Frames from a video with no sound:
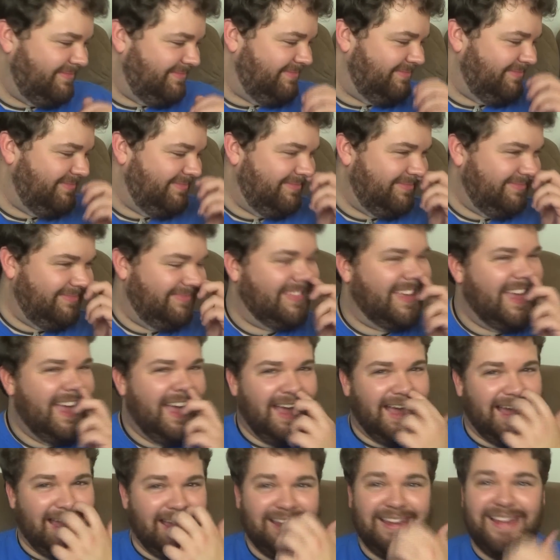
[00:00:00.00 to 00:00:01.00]

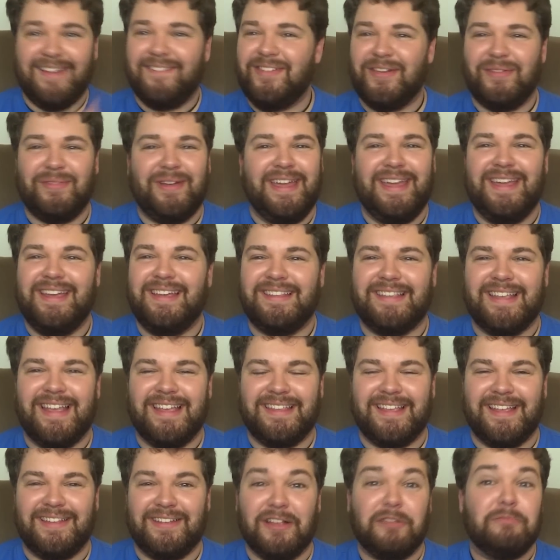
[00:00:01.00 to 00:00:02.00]
I love the way he
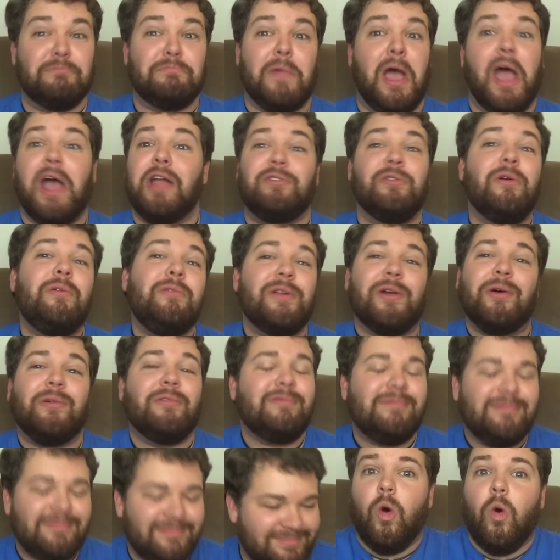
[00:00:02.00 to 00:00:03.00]
says I just I don't know.
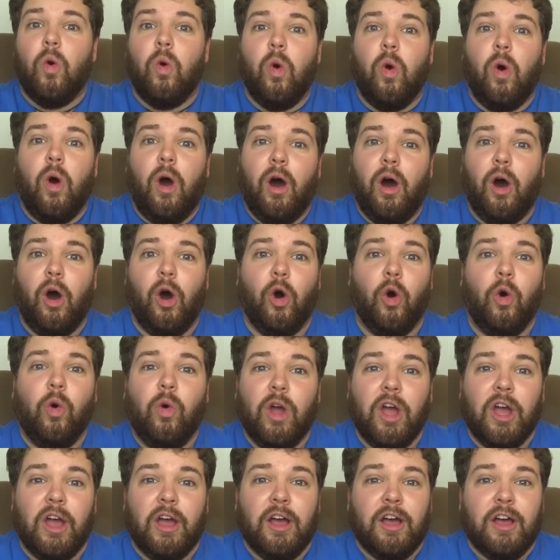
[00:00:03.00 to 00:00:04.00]
Whoa!
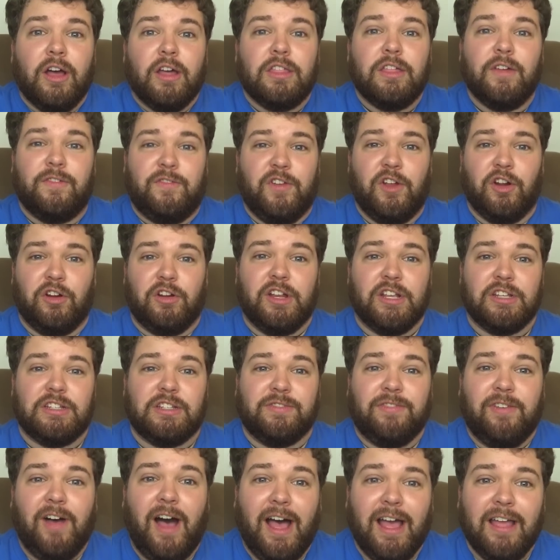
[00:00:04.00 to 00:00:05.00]
The
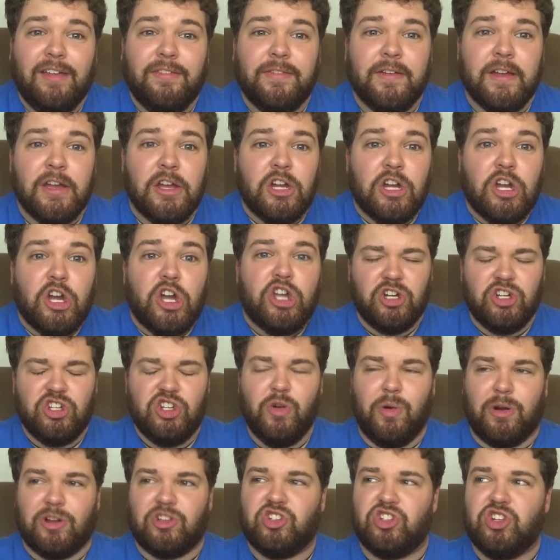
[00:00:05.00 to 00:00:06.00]
Furious Five!
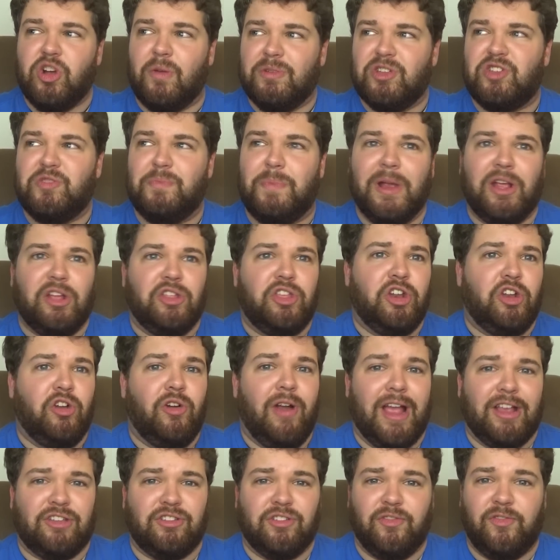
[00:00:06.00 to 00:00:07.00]
You were so much bigger than your
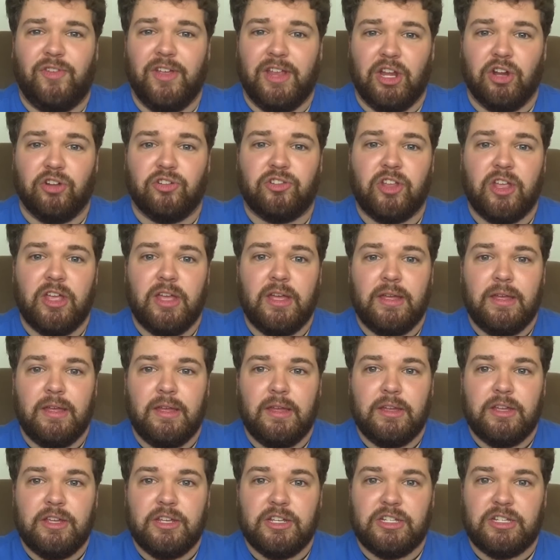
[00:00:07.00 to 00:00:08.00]
action figures.
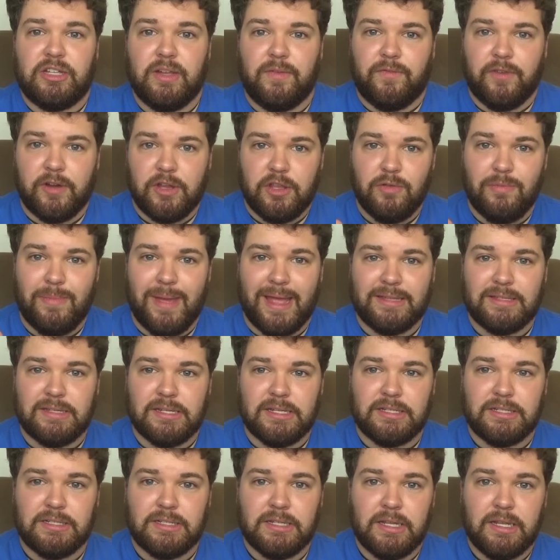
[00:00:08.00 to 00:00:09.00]
Except for you,
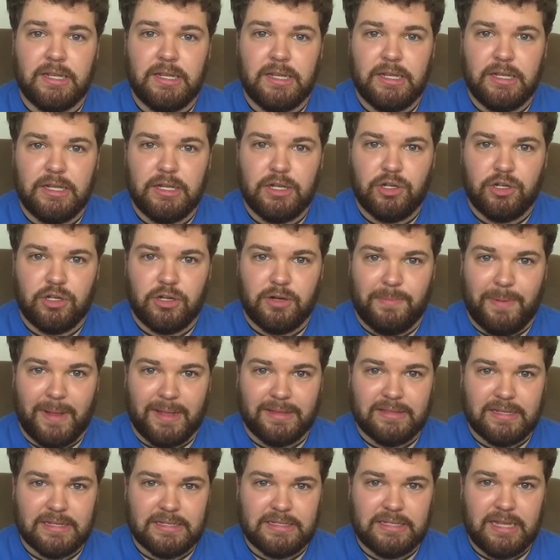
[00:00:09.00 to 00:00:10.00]
Mantis. You're
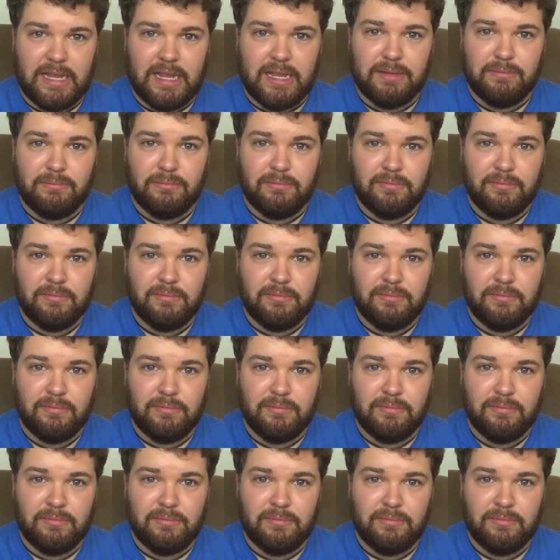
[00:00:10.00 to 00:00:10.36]
about the same.